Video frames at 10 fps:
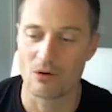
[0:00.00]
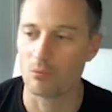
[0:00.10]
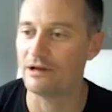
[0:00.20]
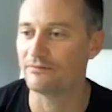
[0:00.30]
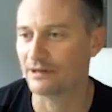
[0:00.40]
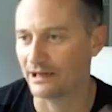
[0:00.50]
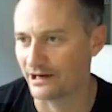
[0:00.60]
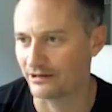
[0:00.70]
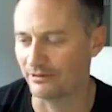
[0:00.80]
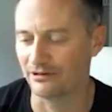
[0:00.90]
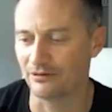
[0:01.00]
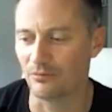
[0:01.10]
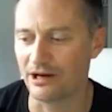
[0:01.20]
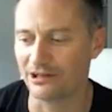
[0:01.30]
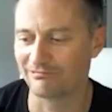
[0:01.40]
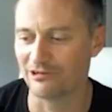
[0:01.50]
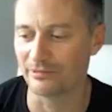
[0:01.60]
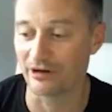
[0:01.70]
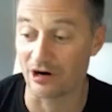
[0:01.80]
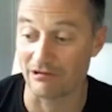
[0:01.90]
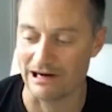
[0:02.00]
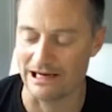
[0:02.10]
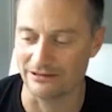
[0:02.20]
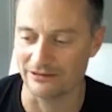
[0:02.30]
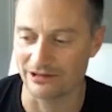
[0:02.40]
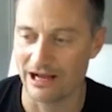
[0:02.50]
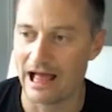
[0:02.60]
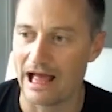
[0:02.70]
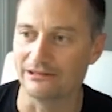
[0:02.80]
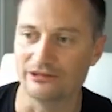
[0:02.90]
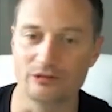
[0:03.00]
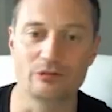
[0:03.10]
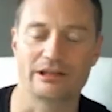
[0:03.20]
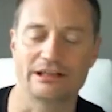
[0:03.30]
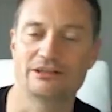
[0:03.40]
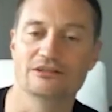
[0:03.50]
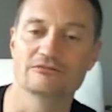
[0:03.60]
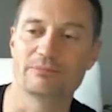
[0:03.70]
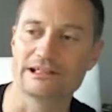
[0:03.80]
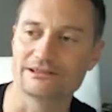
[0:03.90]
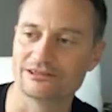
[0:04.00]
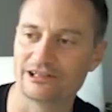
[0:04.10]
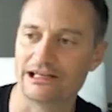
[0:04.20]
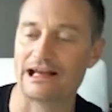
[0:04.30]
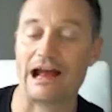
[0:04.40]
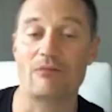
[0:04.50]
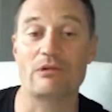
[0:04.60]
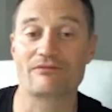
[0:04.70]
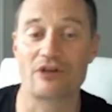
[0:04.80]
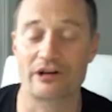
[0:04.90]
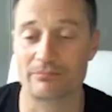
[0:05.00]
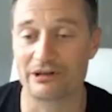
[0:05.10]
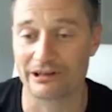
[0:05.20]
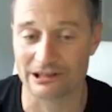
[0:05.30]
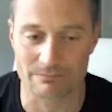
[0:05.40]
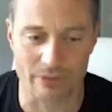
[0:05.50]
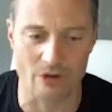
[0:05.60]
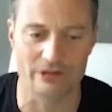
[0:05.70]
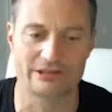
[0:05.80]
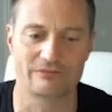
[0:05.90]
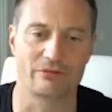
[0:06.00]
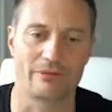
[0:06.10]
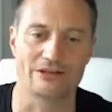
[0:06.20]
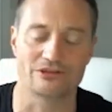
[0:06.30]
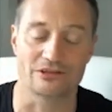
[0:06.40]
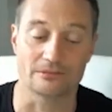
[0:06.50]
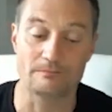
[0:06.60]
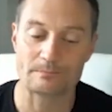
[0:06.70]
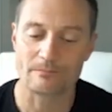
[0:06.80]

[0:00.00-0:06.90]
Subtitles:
We've cleared a bit of the waiting room at our end, and you think you've been seen, and we've got a bit of this bonus information.